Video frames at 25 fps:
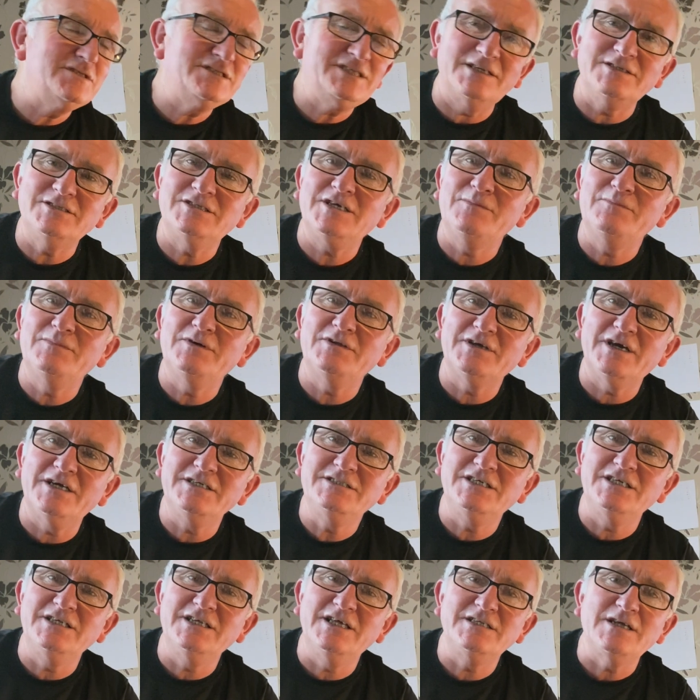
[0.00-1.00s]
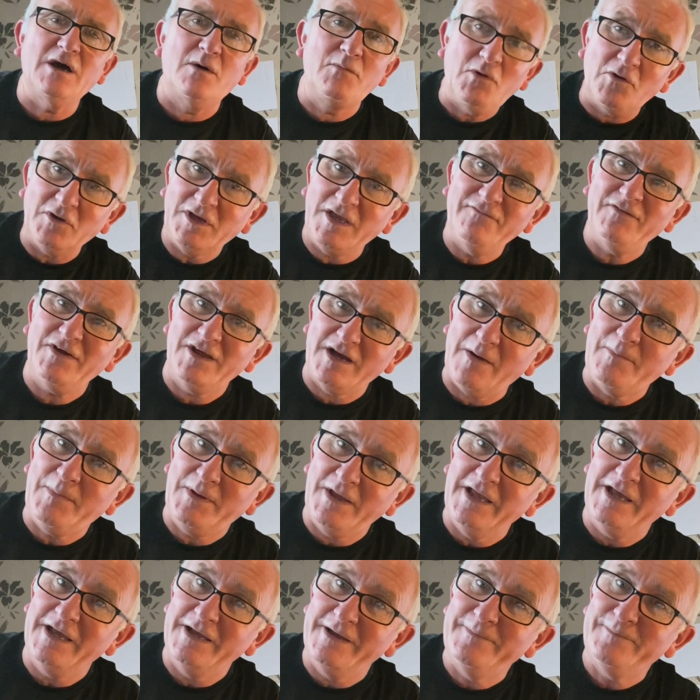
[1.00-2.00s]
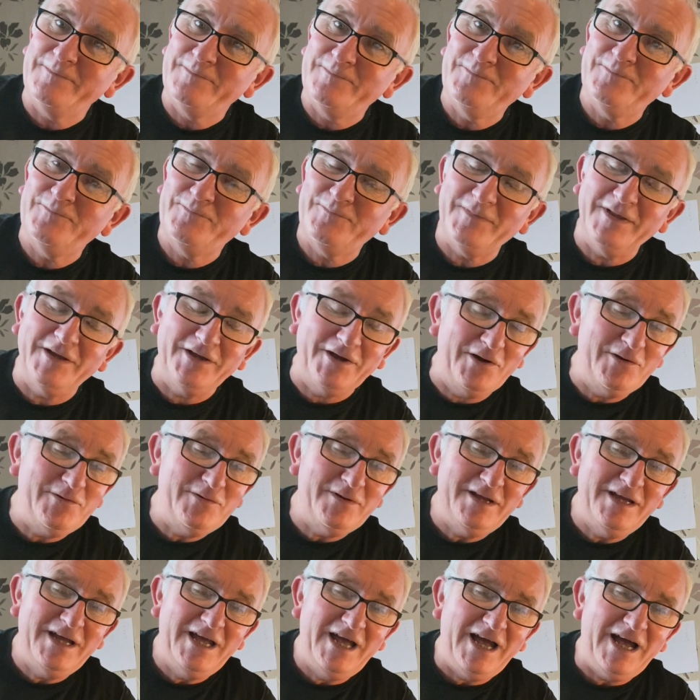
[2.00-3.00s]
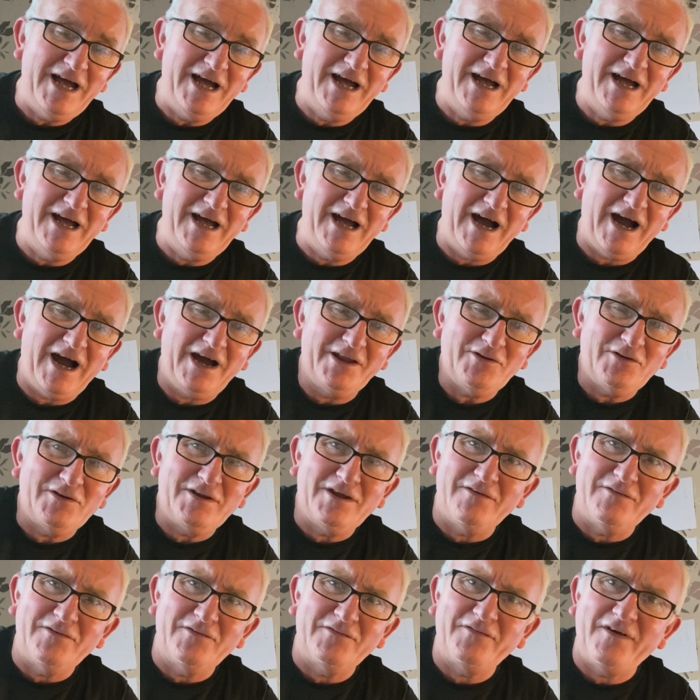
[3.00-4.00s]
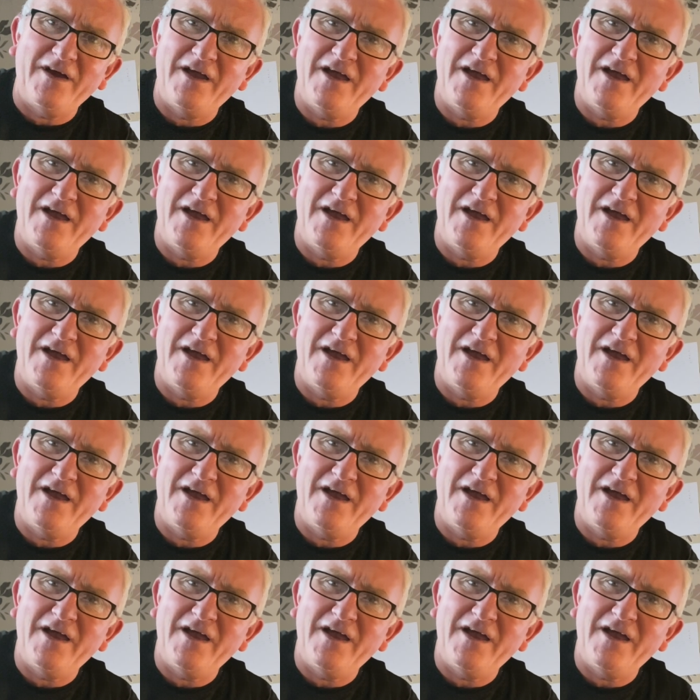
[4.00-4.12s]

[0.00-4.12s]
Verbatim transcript: September 1980. I'm not giving up here. You know, uh, I don't know if I